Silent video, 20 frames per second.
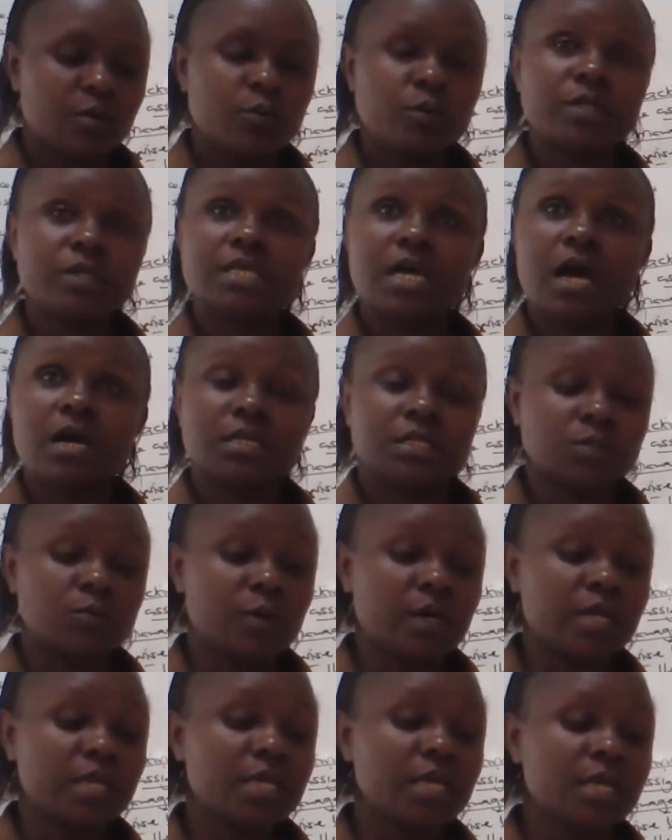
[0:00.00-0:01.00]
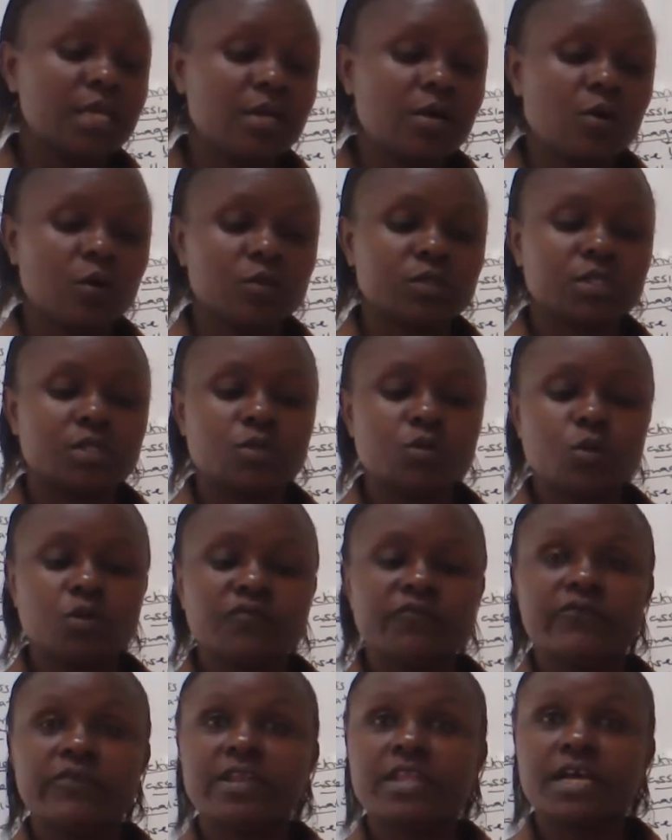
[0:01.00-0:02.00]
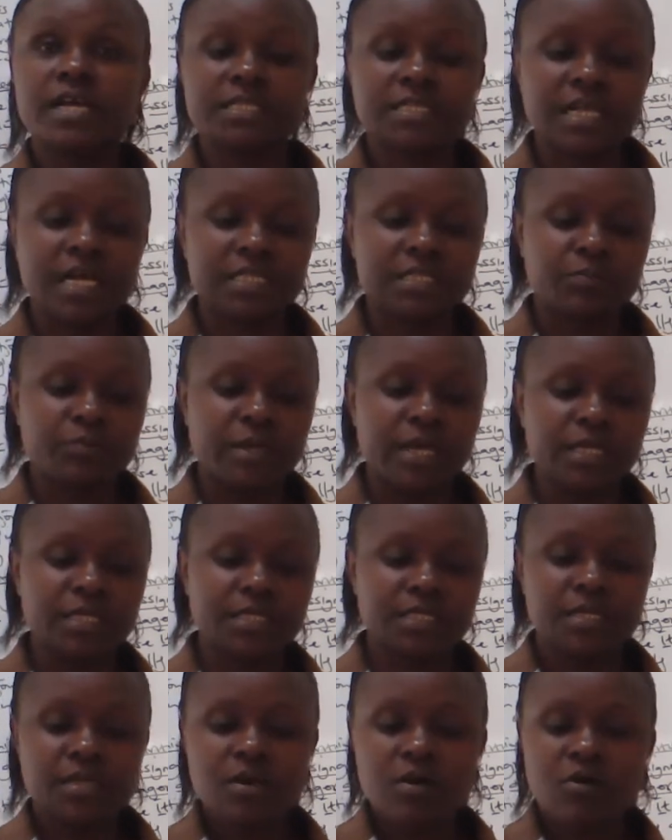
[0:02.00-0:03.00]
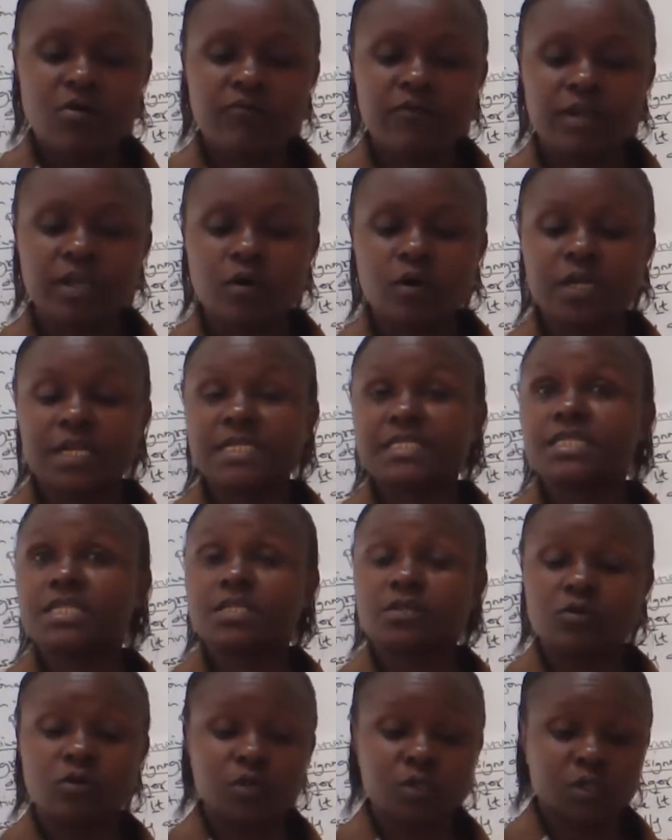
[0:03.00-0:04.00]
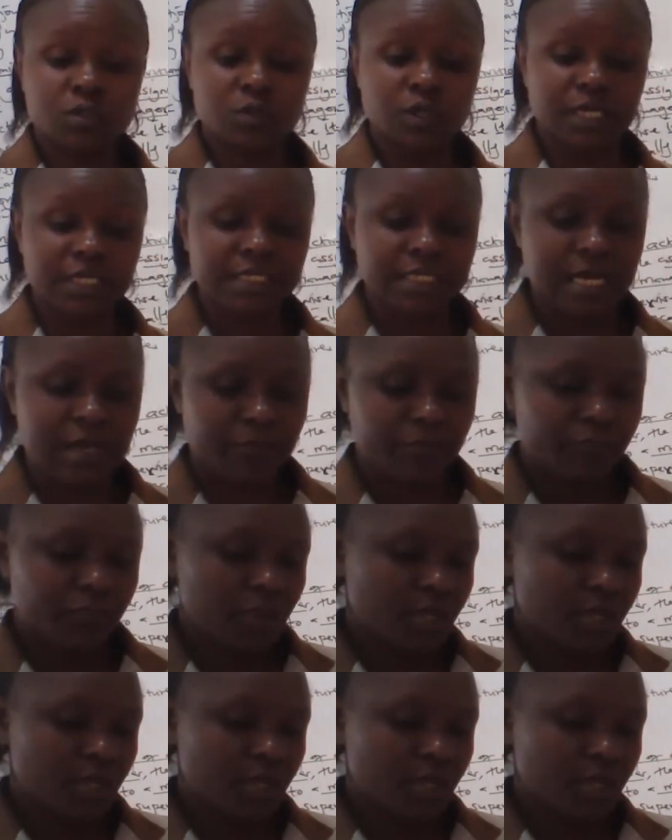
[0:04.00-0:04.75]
which actually constitute various aspects of an organizational structure.